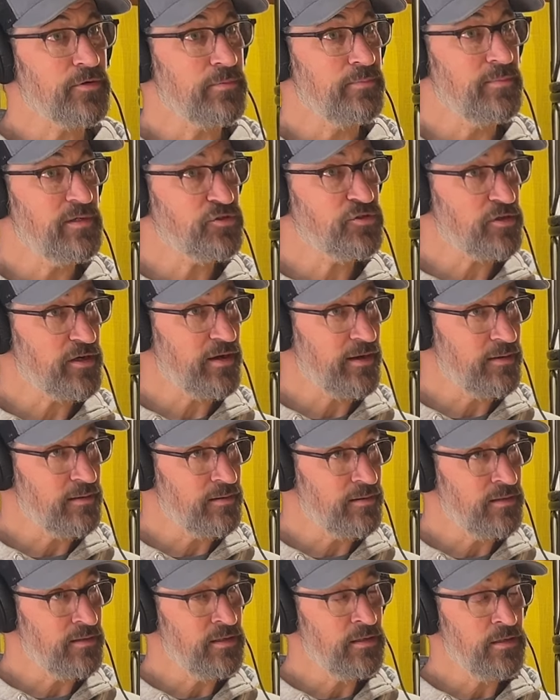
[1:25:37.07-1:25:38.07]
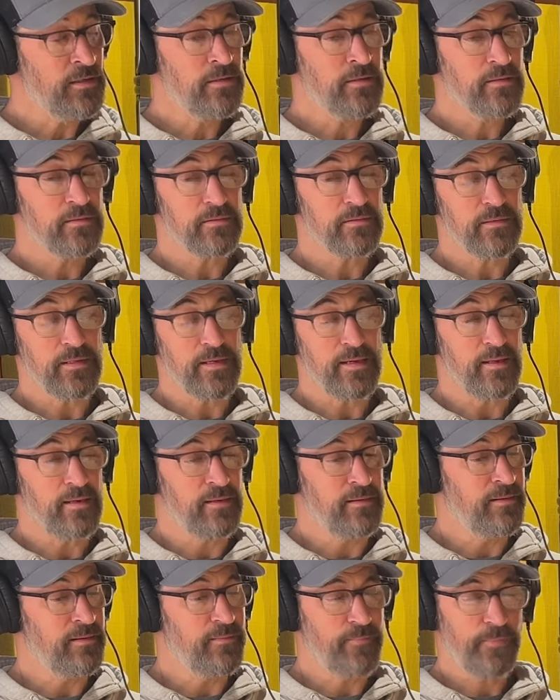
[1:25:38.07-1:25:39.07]
in Michigan
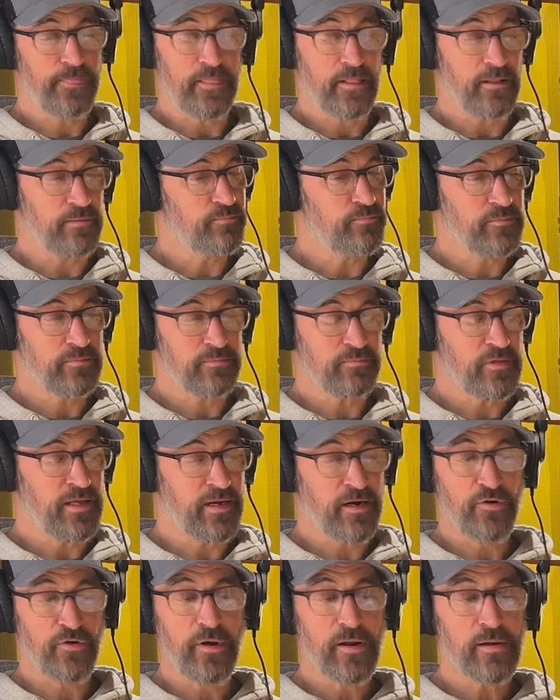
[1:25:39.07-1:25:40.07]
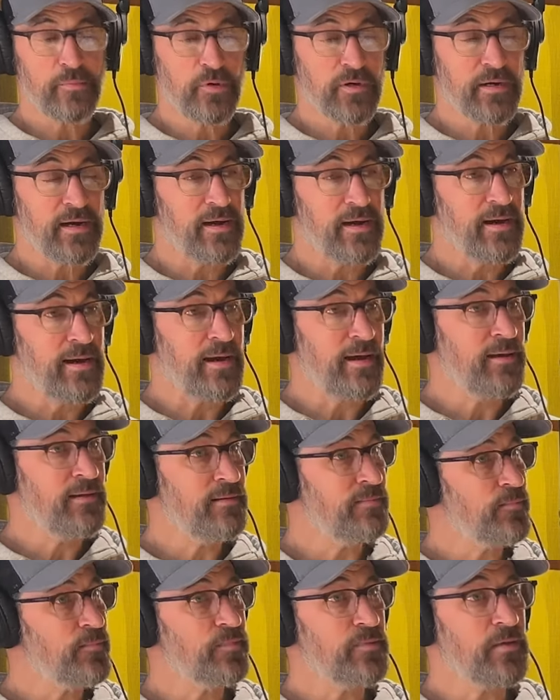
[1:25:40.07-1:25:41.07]
and incredible guy.
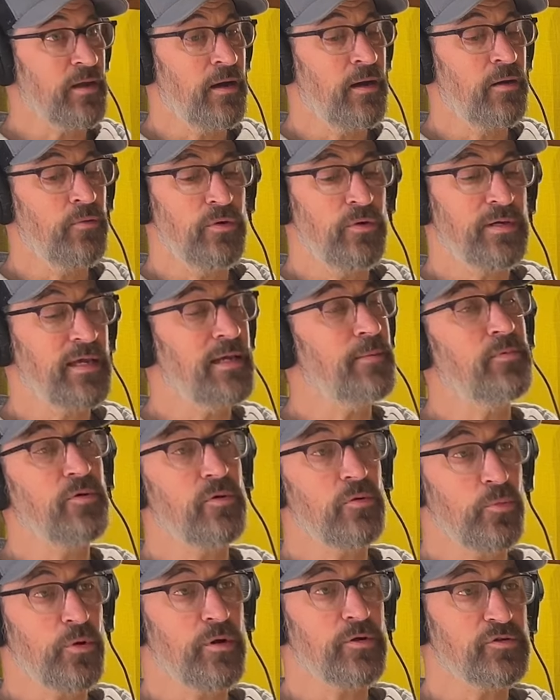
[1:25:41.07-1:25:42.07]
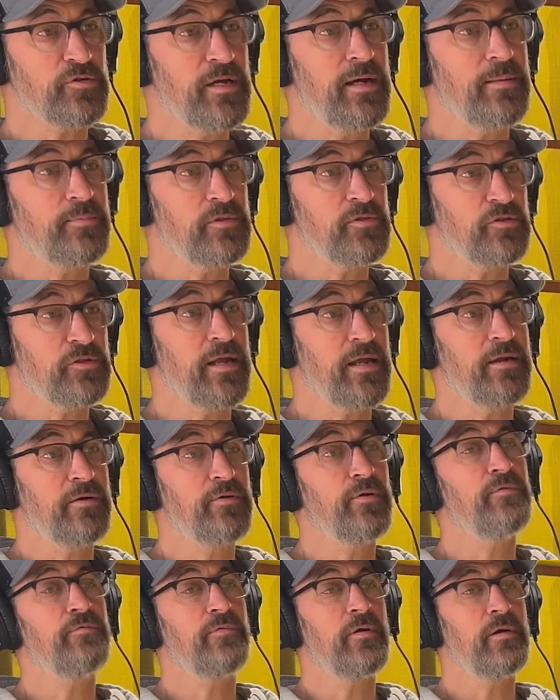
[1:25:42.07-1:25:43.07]
Uh, we'll keep doing workshops at Shady
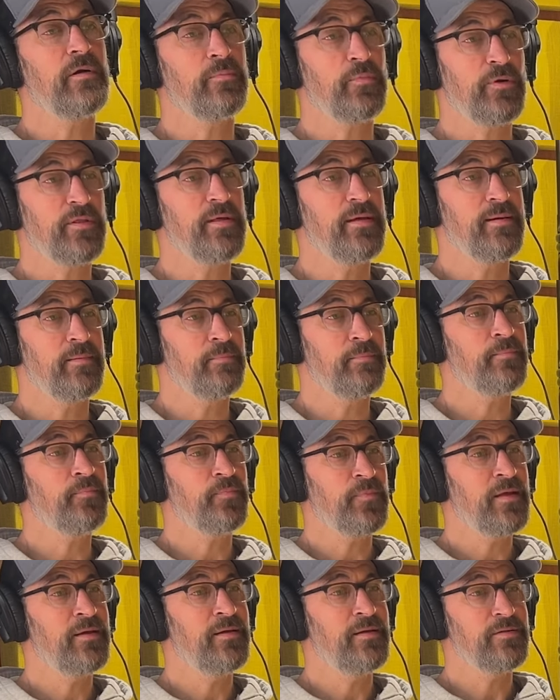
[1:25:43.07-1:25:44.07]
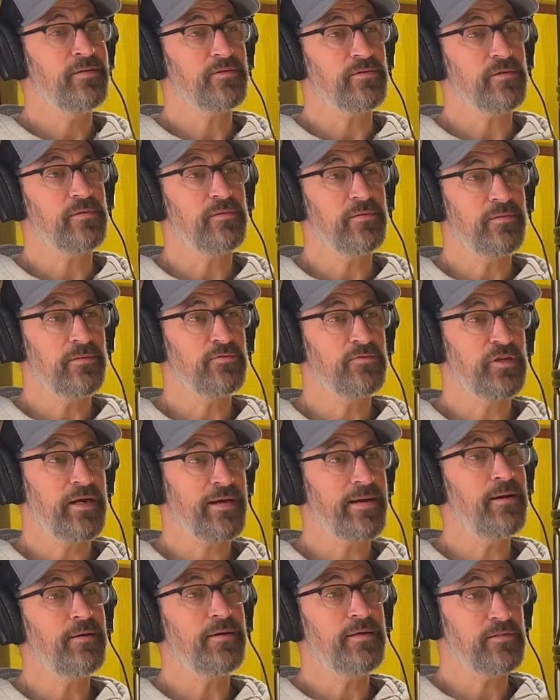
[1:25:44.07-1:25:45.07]
Grove Farm with him. So check
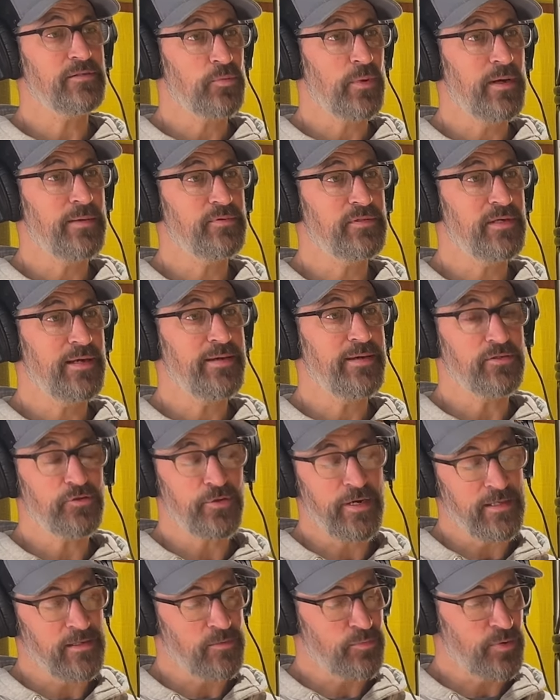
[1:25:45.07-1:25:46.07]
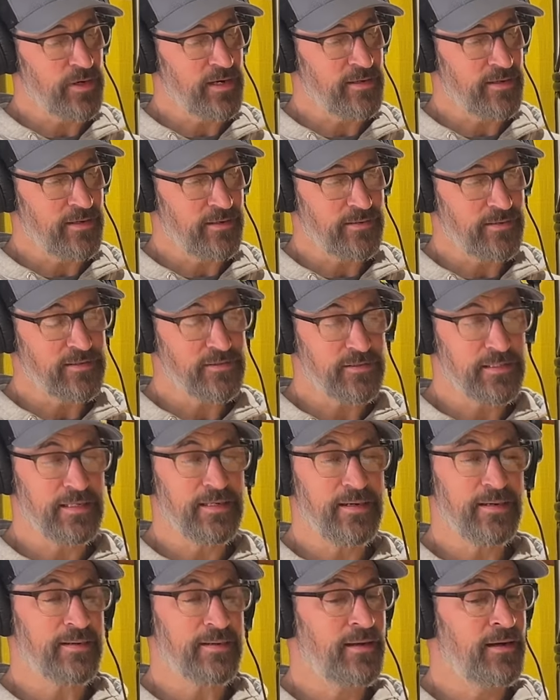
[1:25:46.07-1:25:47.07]
out his website,
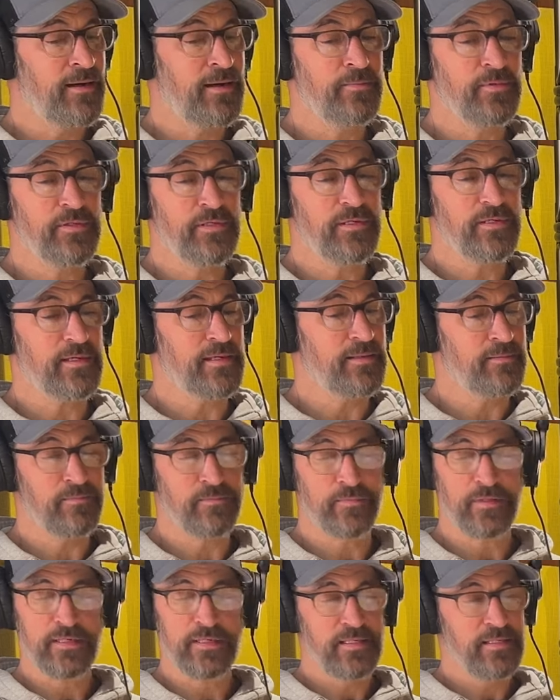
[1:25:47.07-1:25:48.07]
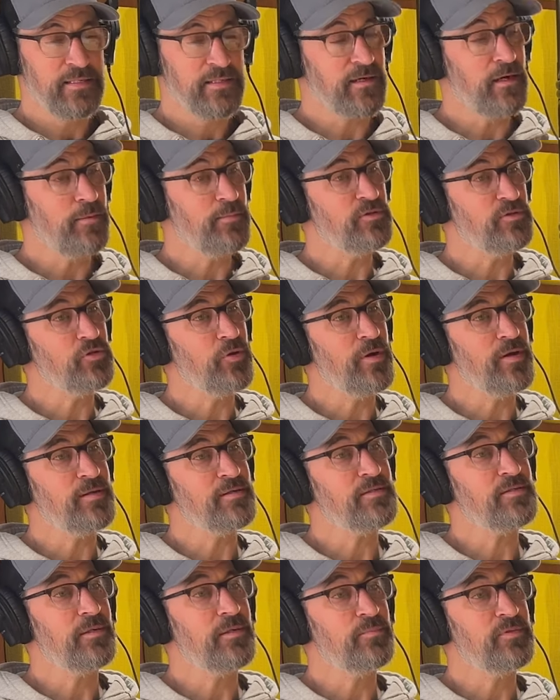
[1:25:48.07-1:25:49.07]
trainthebrainllc.com, and you can come and join us
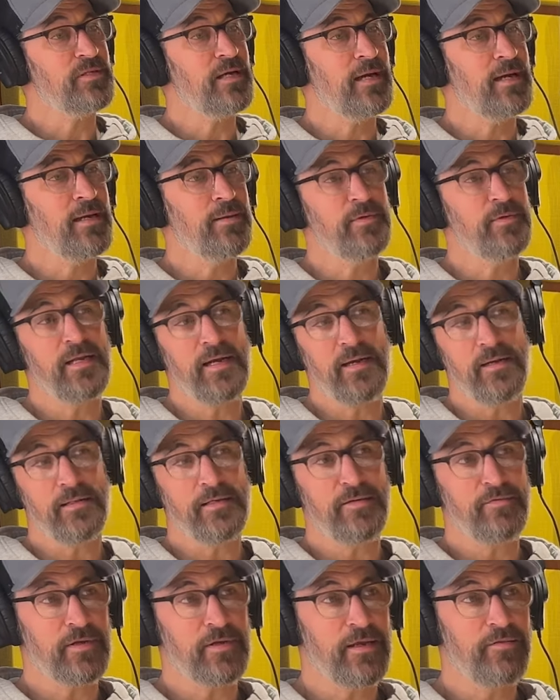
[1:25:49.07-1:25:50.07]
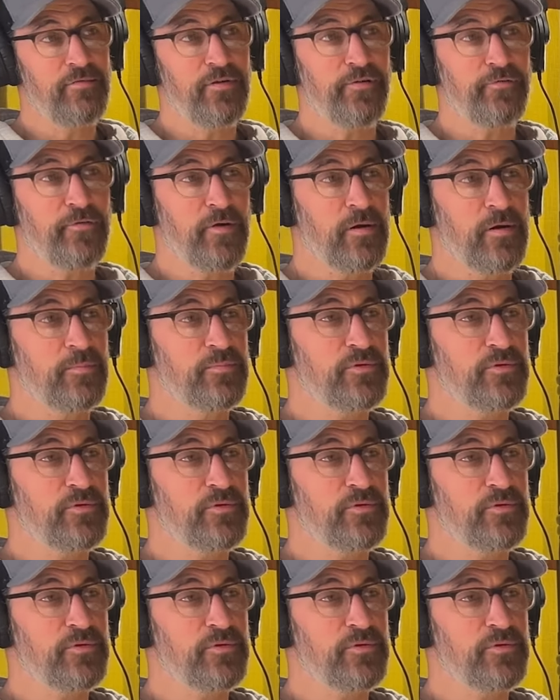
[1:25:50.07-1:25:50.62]
sometime, and I'll even give you a farm